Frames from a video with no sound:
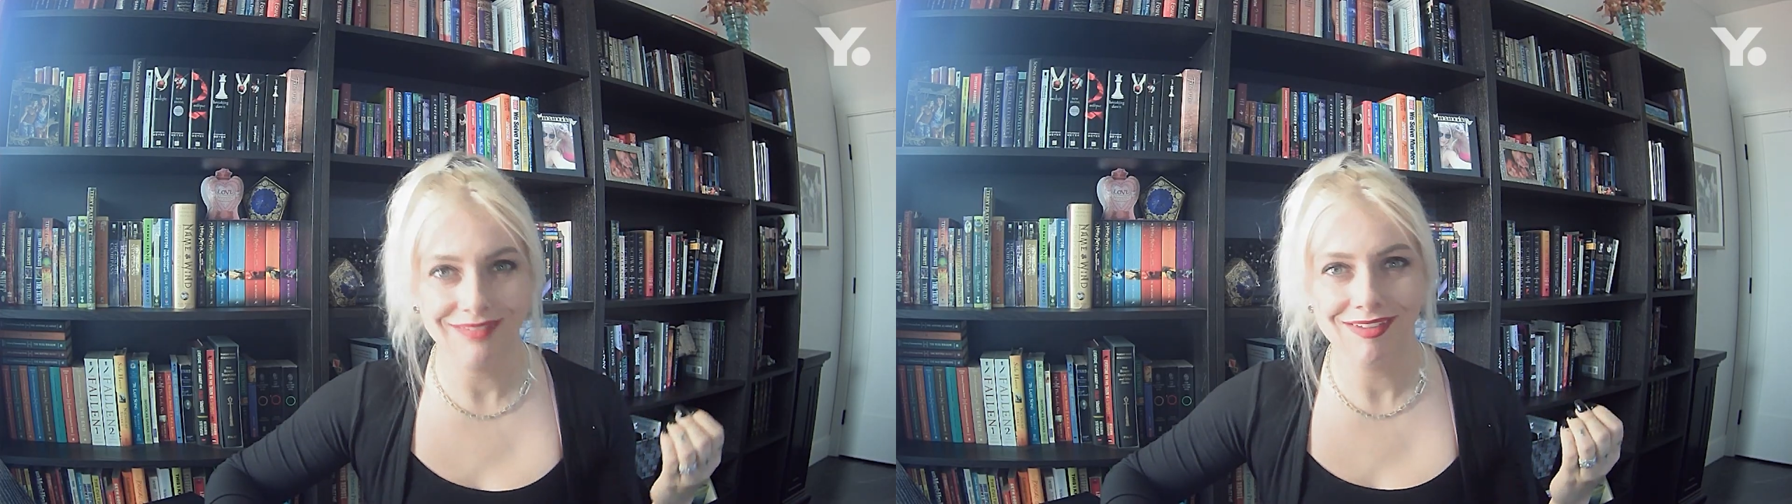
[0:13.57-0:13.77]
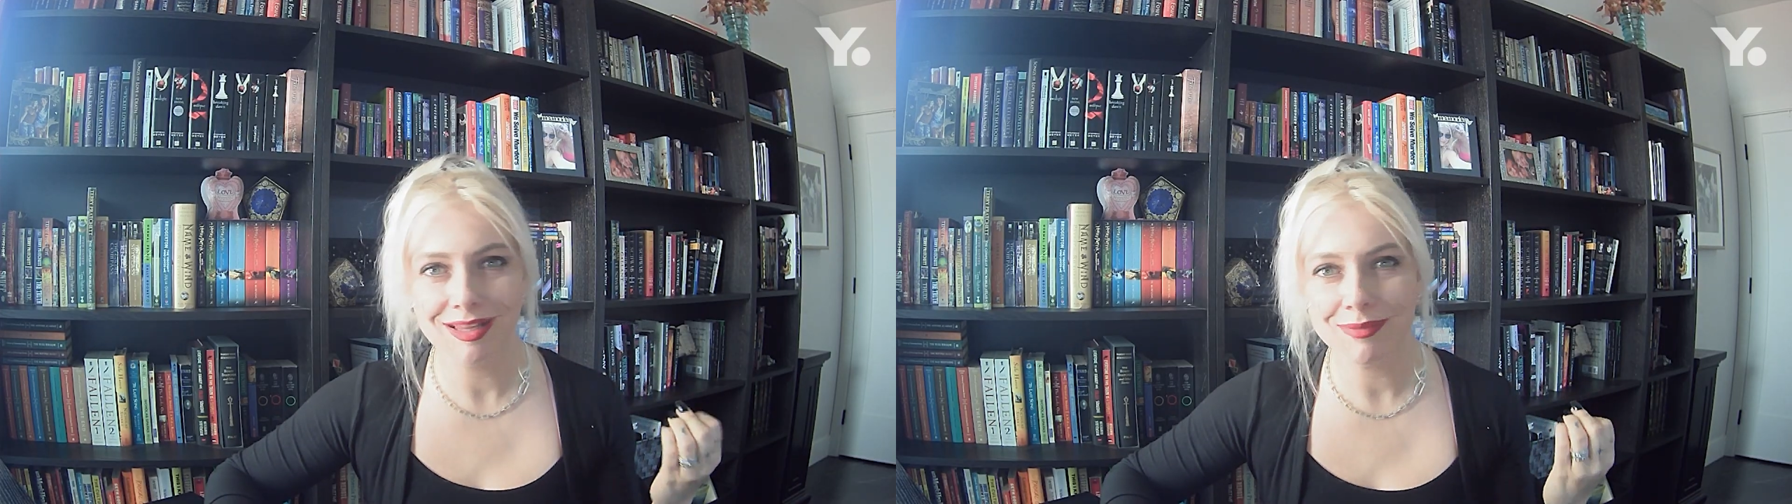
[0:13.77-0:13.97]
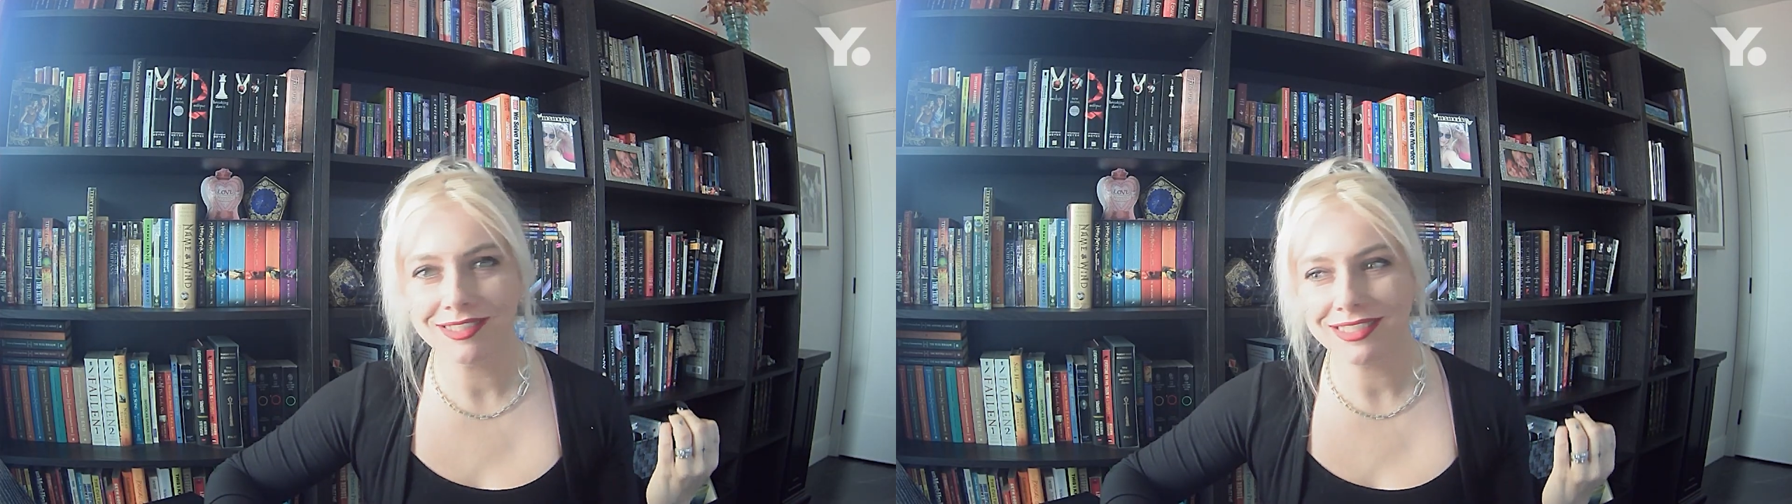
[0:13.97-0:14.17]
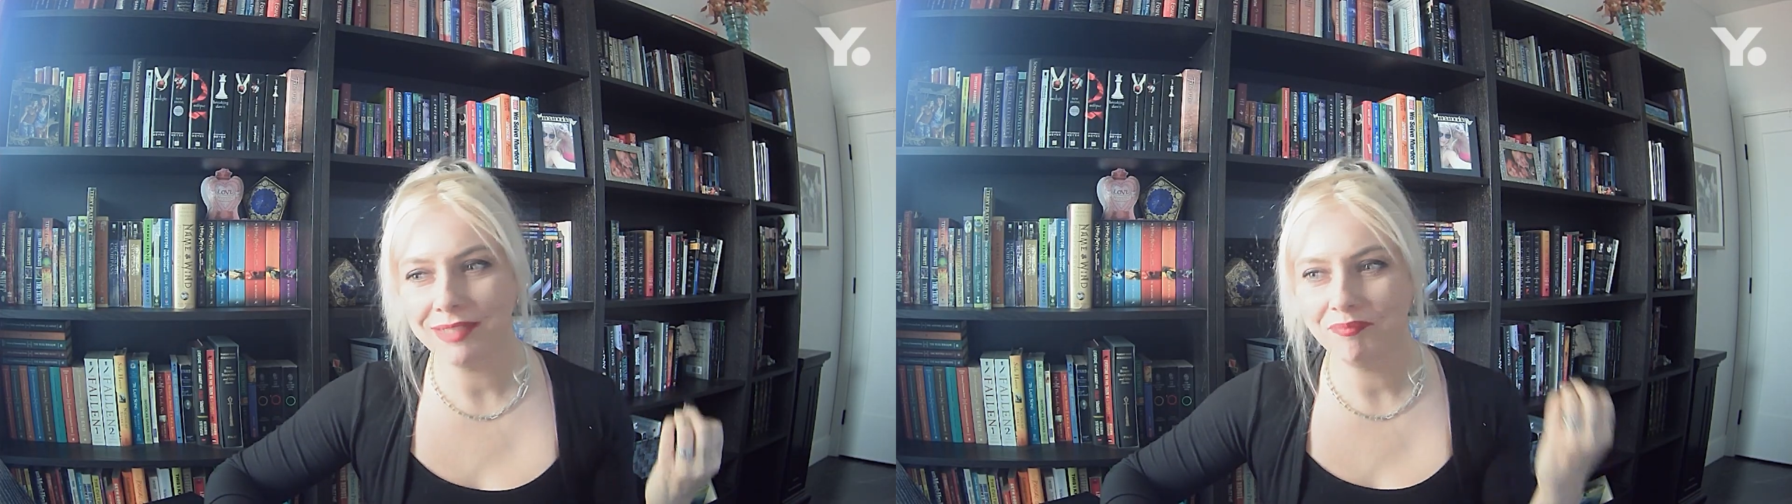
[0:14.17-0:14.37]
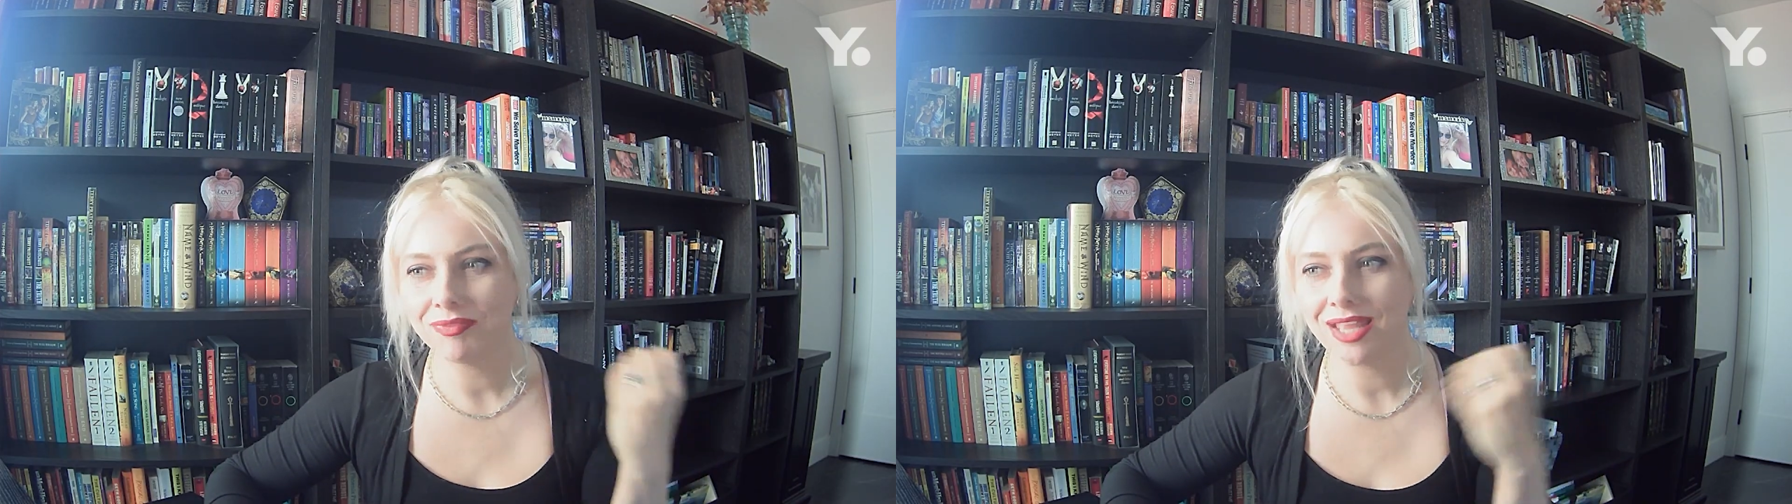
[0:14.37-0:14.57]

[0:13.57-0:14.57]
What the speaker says: availability